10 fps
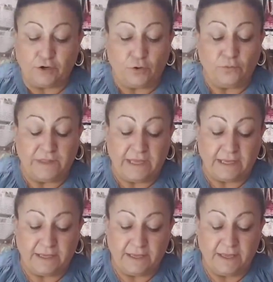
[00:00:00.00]

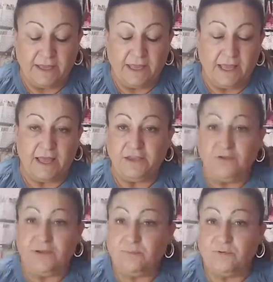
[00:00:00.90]
clothing.
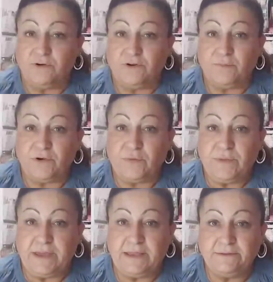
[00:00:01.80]
You can put it in a
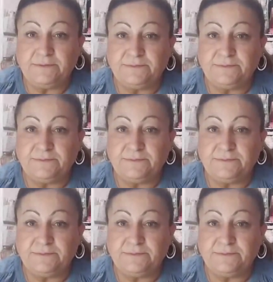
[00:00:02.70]
mermaid.